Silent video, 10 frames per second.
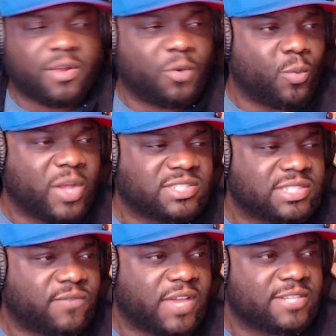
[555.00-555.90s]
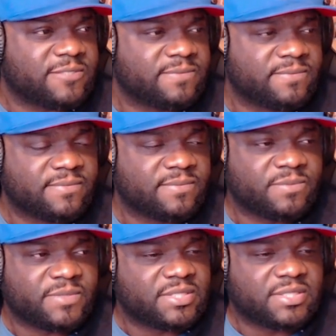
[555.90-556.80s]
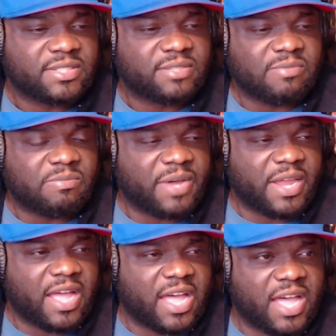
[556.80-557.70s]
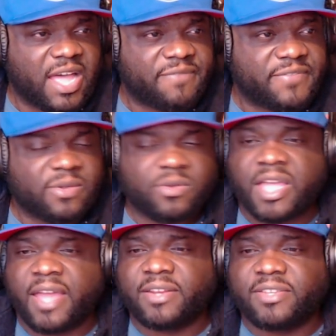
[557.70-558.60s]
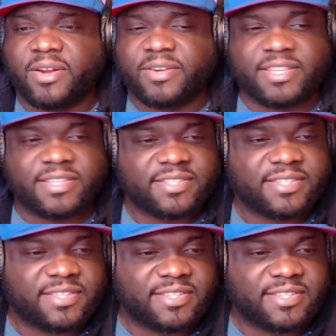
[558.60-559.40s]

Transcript: and watched this fight. But I feel kind of dirty. You